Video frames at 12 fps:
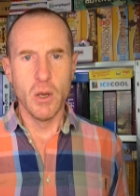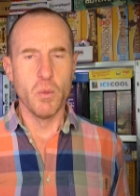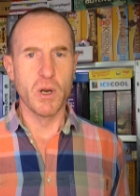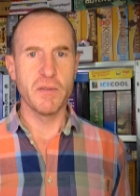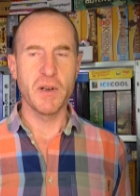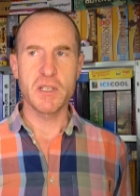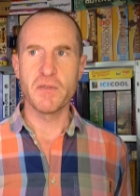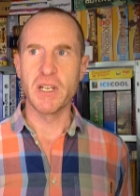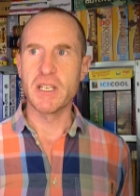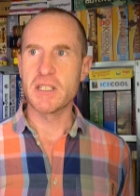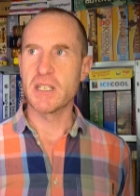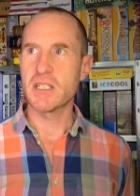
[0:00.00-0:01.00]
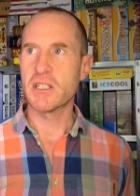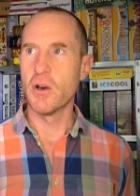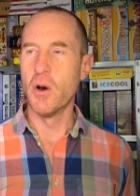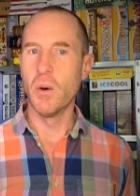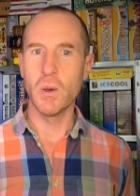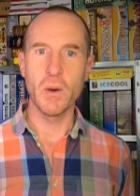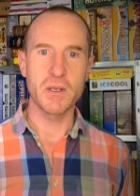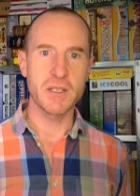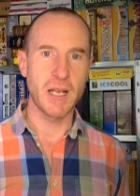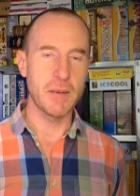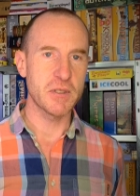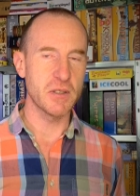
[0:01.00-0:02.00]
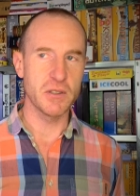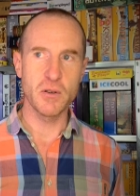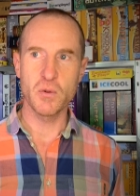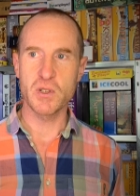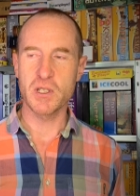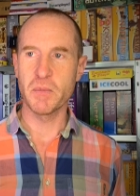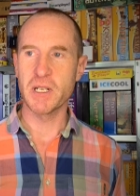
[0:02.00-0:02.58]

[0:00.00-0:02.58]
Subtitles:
Well, the first thing is it still looks absolutely gorgeous.